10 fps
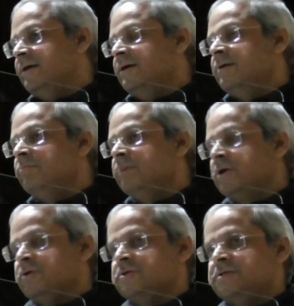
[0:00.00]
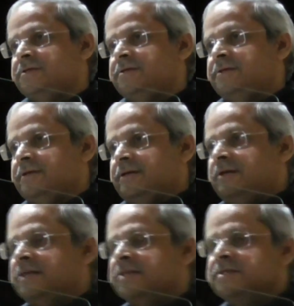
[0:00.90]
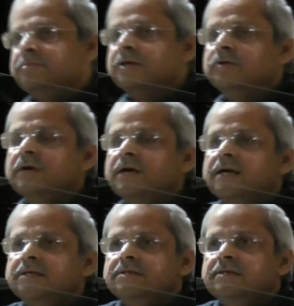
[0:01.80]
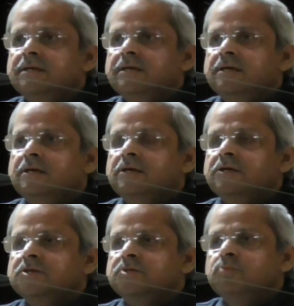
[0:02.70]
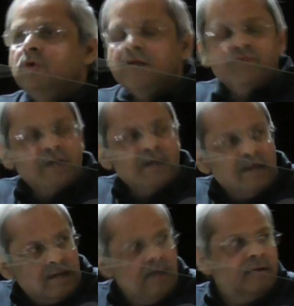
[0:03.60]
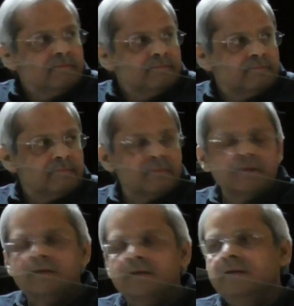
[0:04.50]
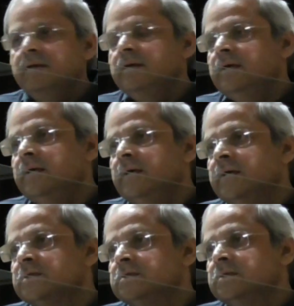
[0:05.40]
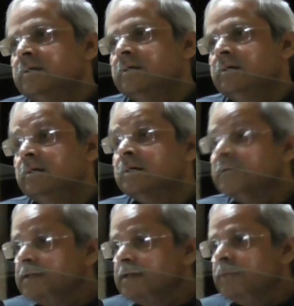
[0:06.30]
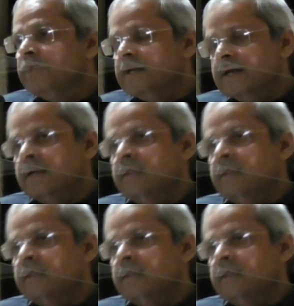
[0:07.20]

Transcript: because Narasimha Rao has spoken very little, he has written very little,